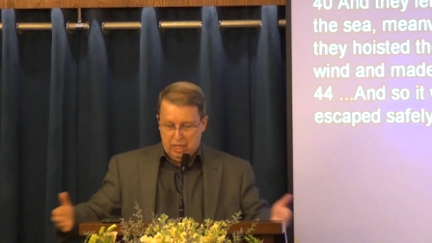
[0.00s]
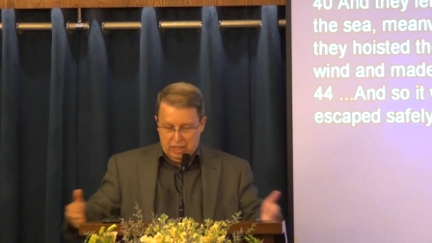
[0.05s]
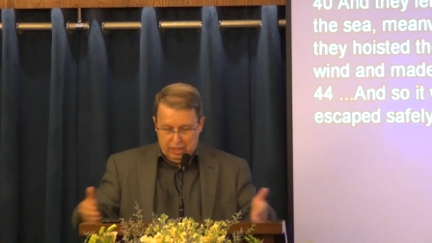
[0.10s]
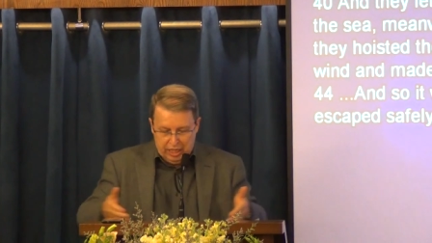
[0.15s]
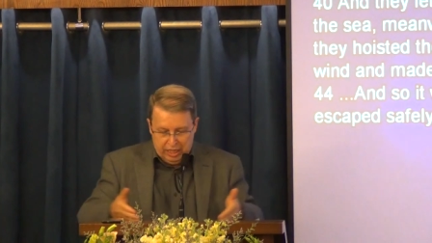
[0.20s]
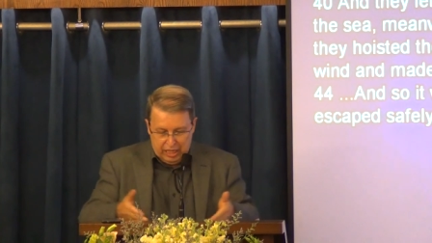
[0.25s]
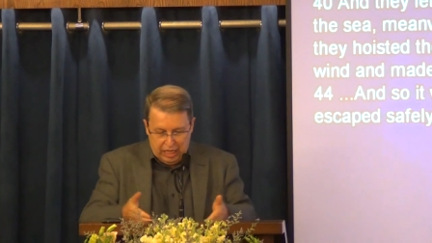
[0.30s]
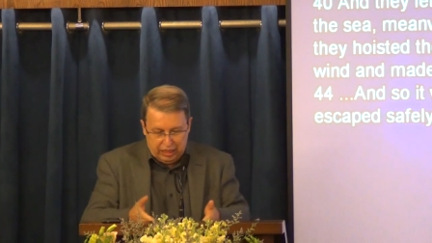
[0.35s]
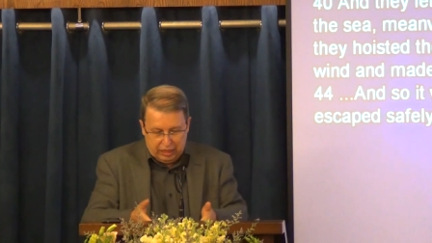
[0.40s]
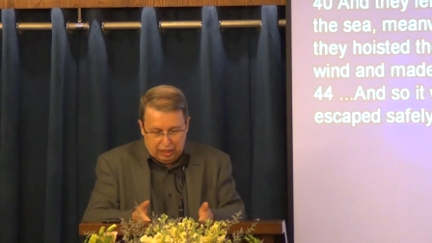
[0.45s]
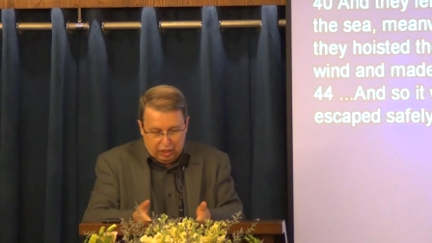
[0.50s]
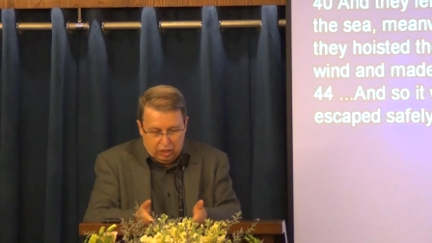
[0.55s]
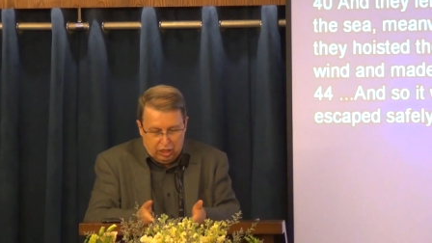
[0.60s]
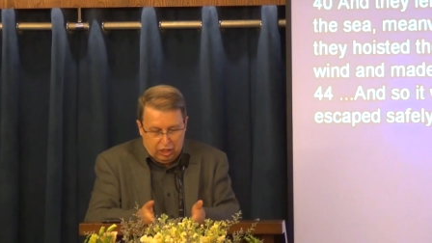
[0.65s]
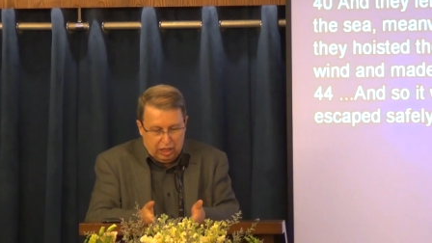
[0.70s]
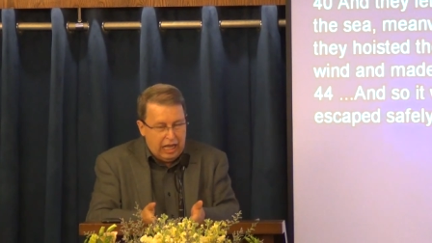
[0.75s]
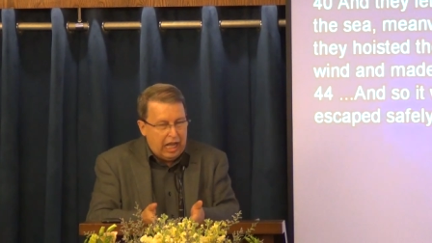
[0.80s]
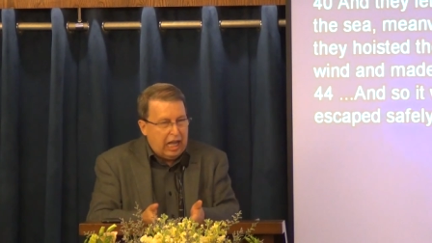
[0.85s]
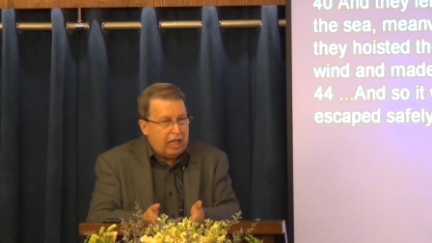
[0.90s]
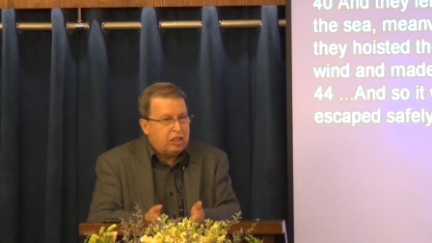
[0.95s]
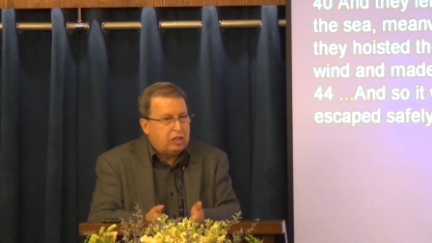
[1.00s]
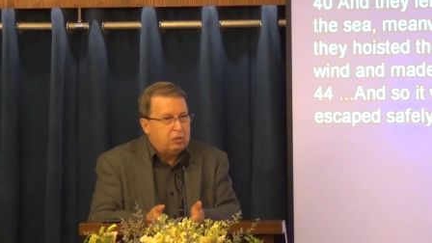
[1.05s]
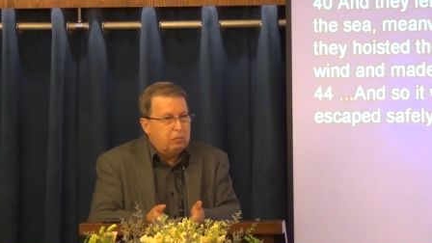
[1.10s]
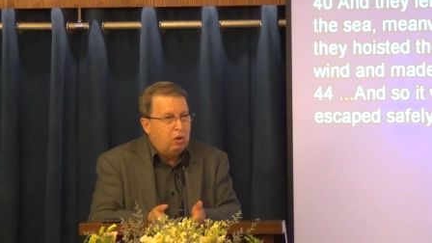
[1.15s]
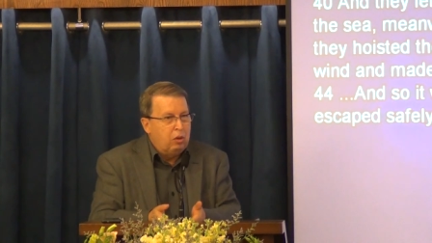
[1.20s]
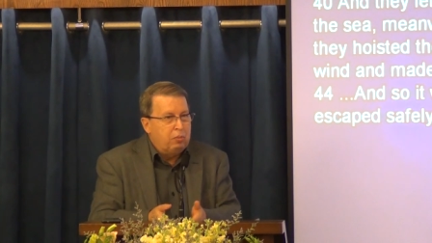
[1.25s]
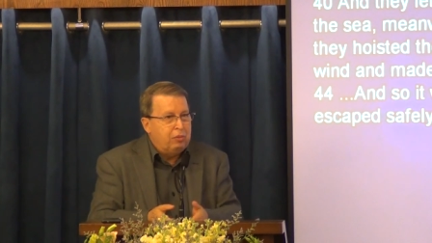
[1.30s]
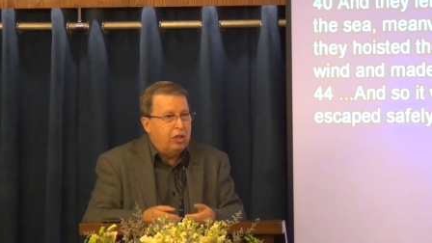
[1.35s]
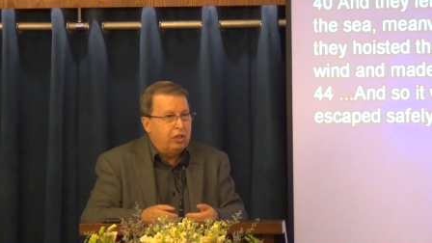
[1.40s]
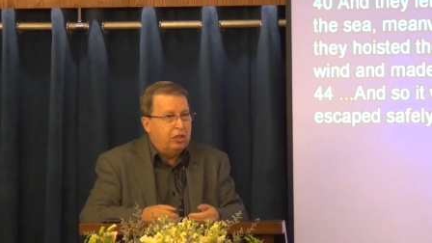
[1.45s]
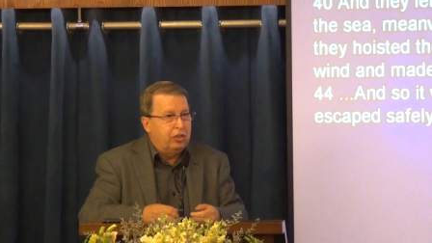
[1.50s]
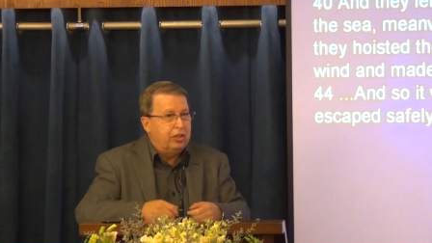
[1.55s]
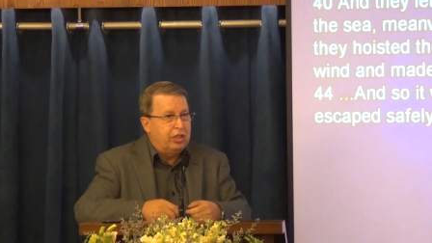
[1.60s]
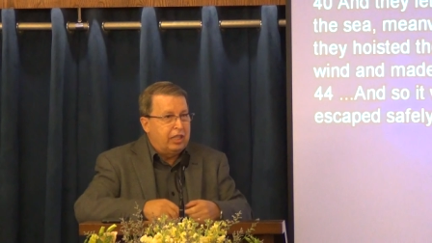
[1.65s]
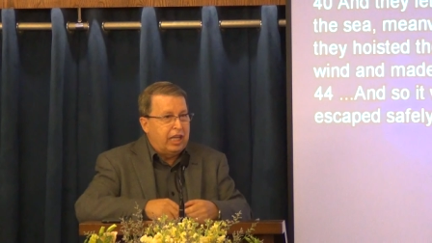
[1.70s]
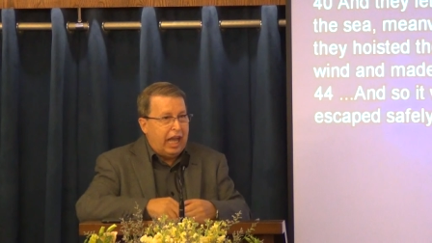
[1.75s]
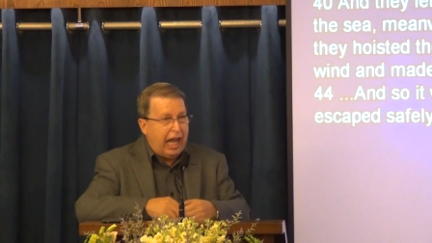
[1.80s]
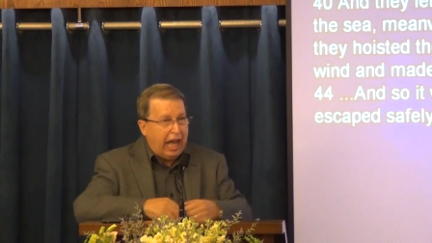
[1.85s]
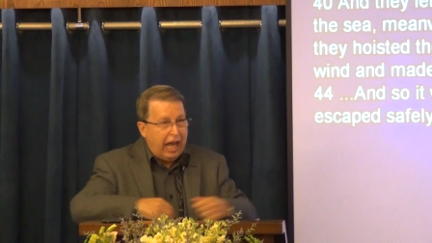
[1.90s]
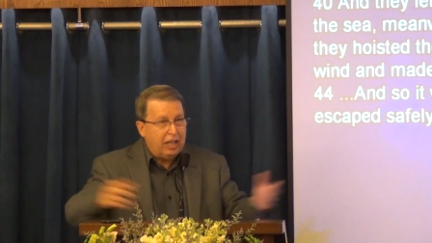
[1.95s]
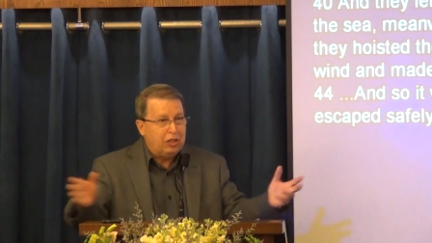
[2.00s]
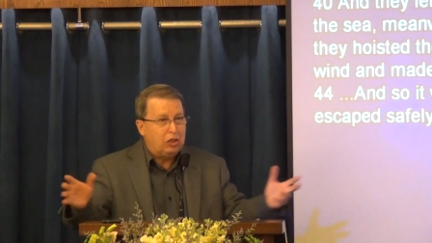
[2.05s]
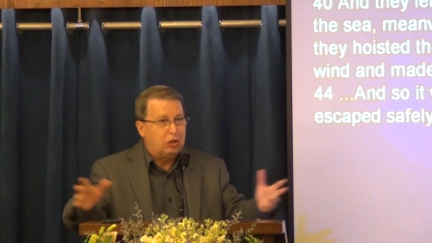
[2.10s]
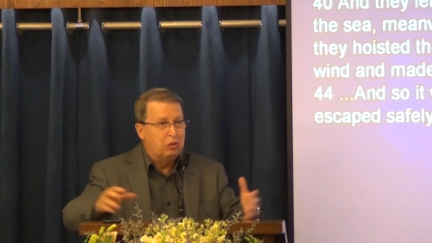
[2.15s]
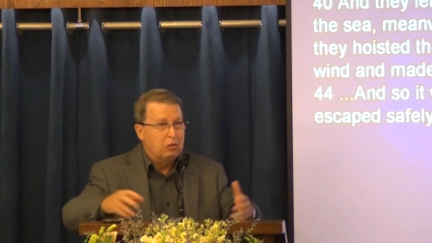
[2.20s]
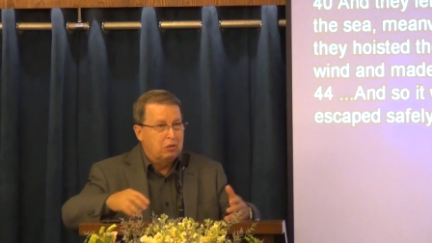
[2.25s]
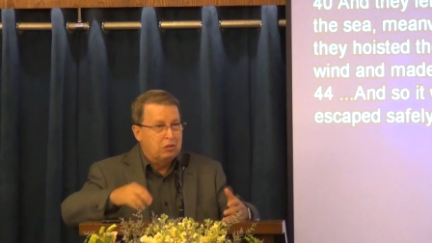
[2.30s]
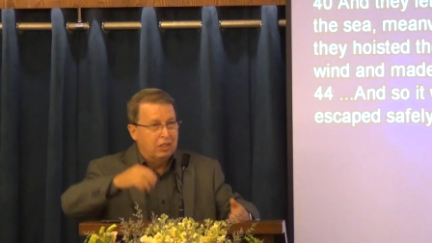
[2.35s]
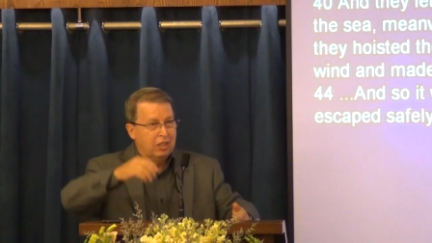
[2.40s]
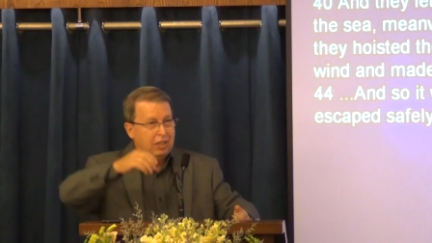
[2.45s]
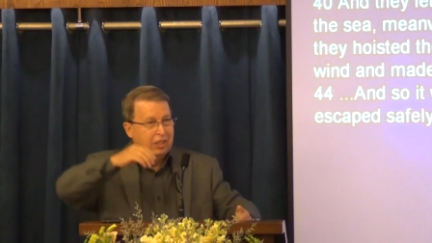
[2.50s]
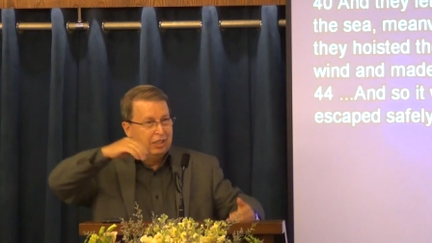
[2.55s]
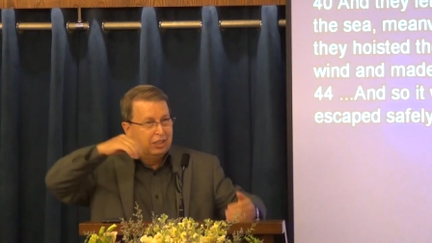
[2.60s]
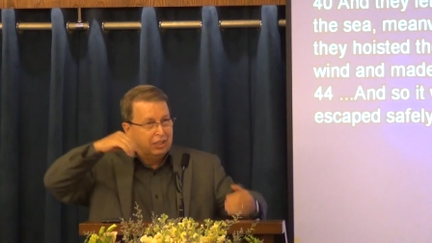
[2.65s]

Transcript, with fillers: Then at the last moment, they had to